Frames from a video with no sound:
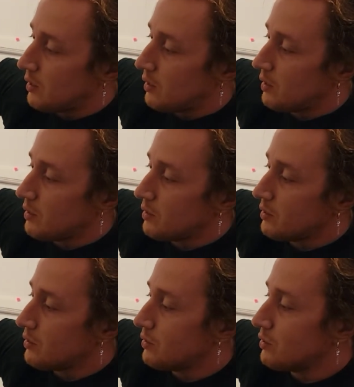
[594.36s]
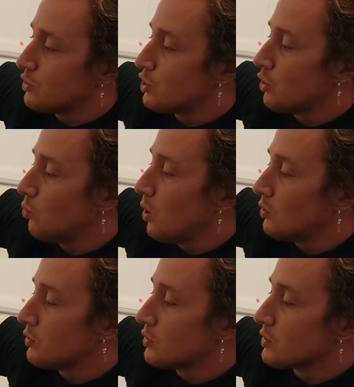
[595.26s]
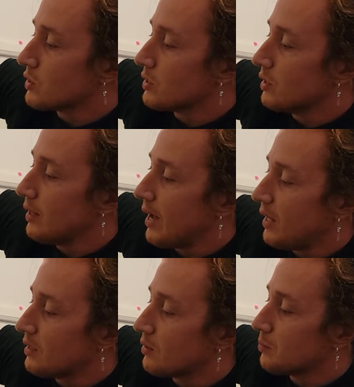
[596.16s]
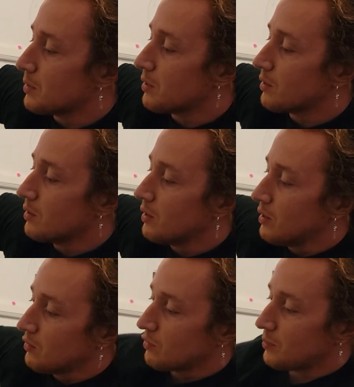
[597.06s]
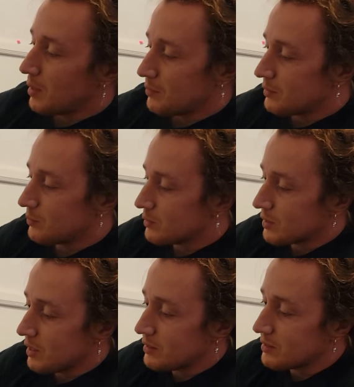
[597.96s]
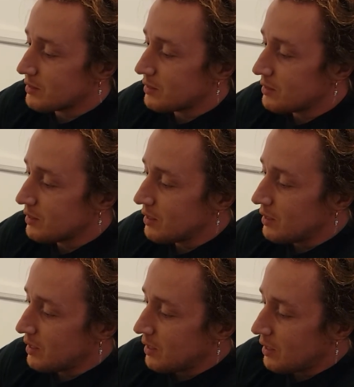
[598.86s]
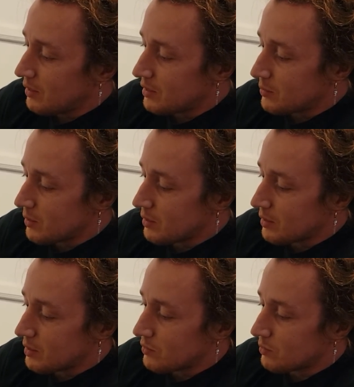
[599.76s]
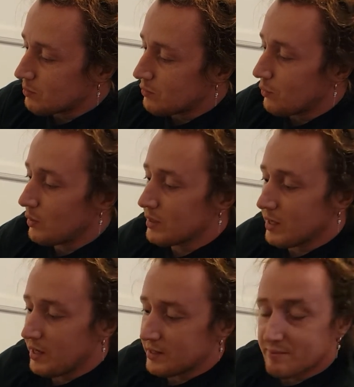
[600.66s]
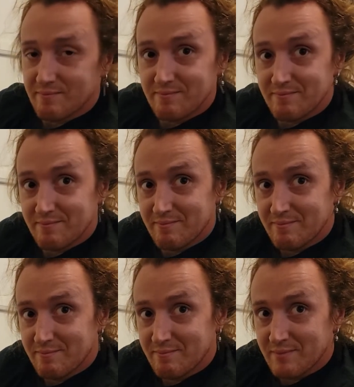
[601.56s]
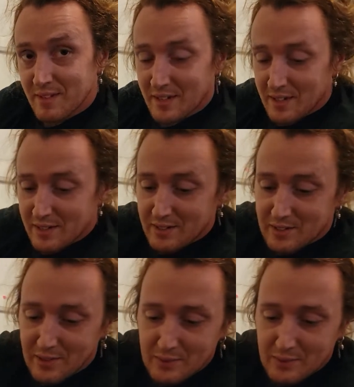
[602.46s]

A Geo Walters Little Adler beer from Appleton, Wisconsin. And this one I think is from 49. So